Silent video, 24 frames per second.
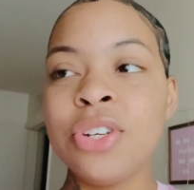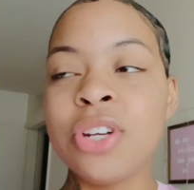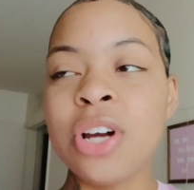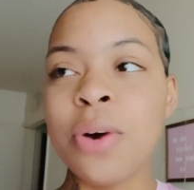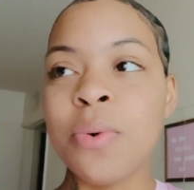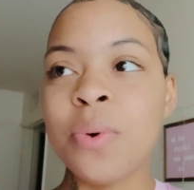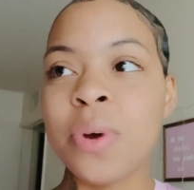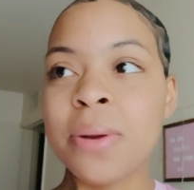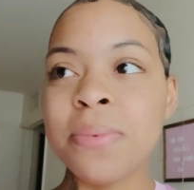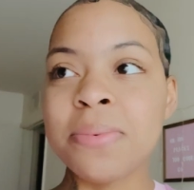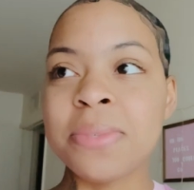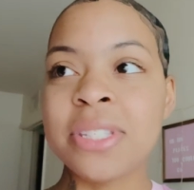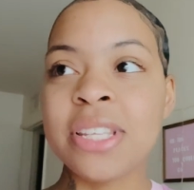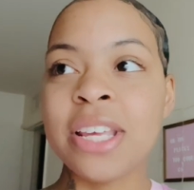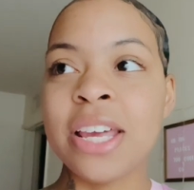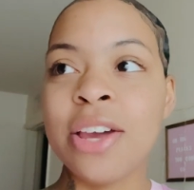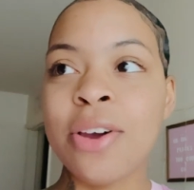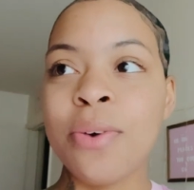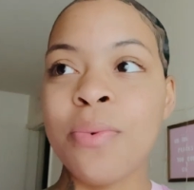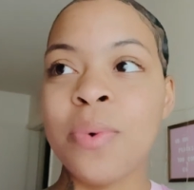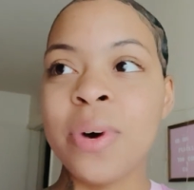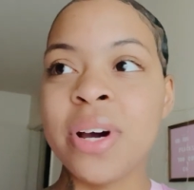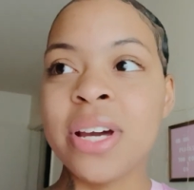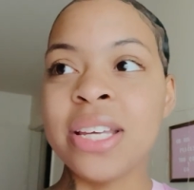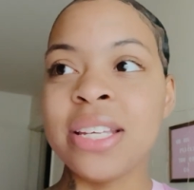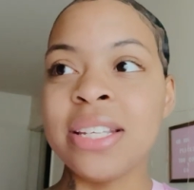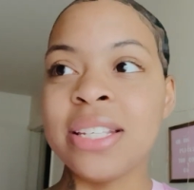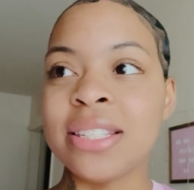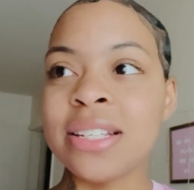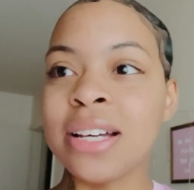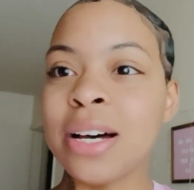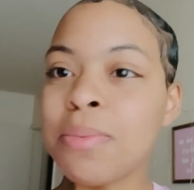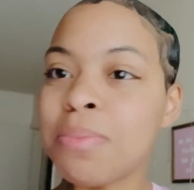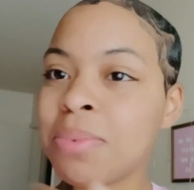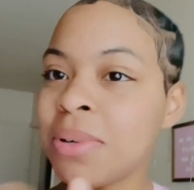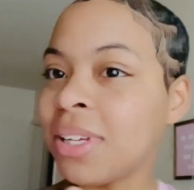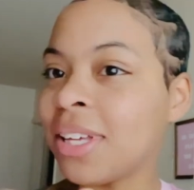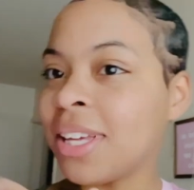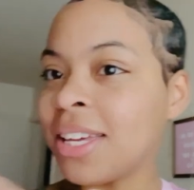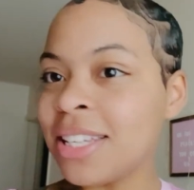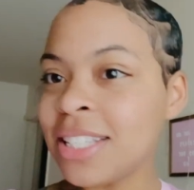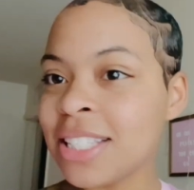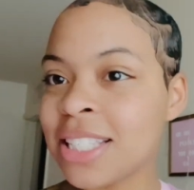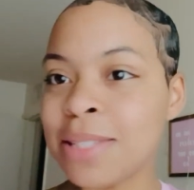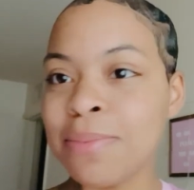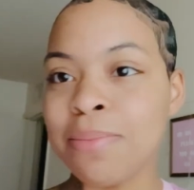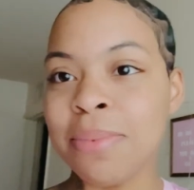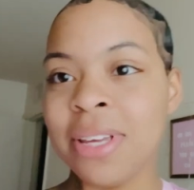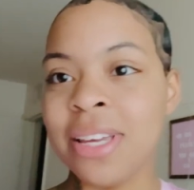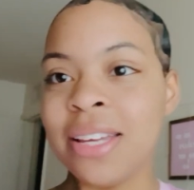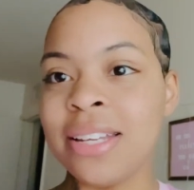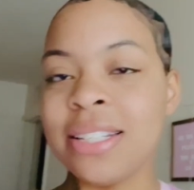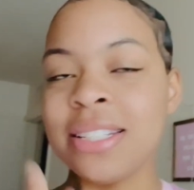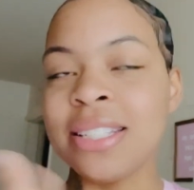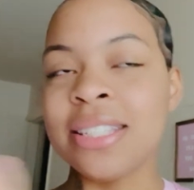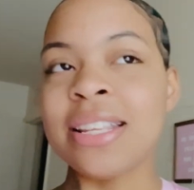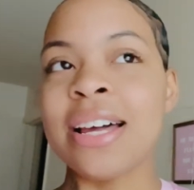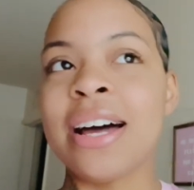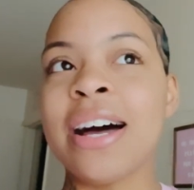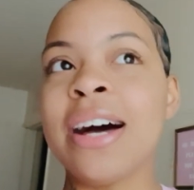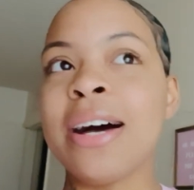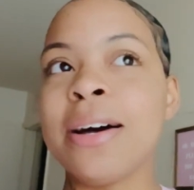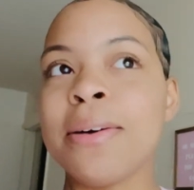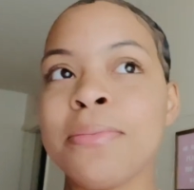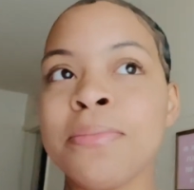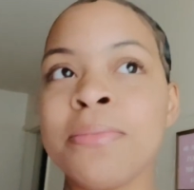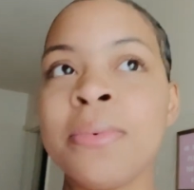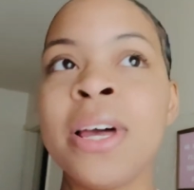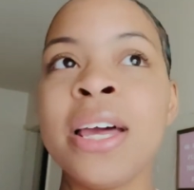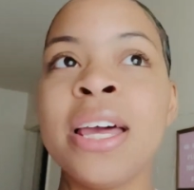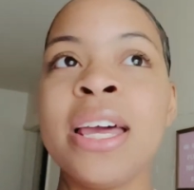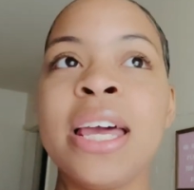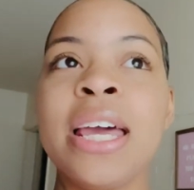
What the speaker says: know what I'm saying, what is up against me in this time.